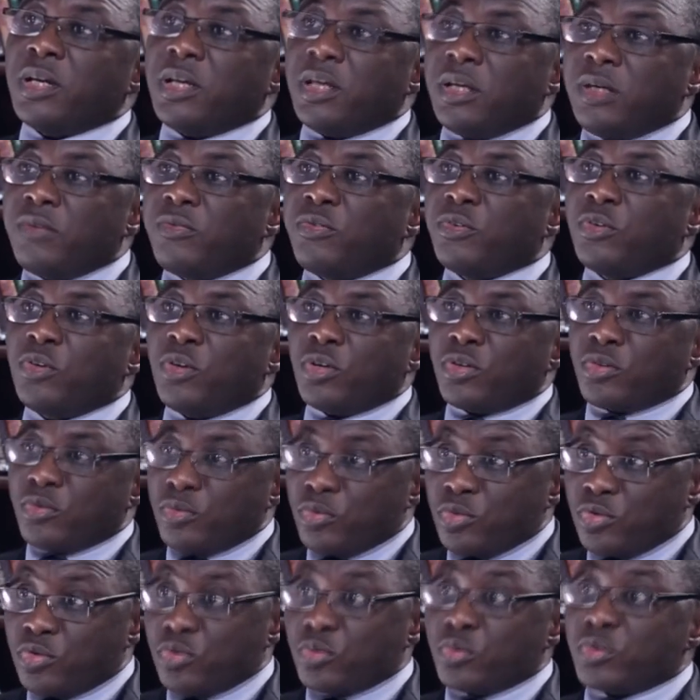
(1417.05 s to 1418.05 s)
if you don't
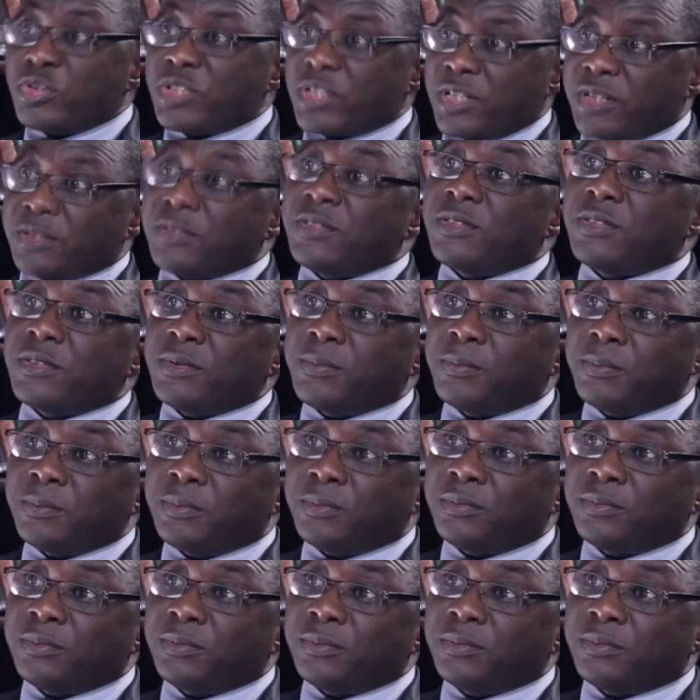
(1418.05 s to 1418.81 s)
do two things.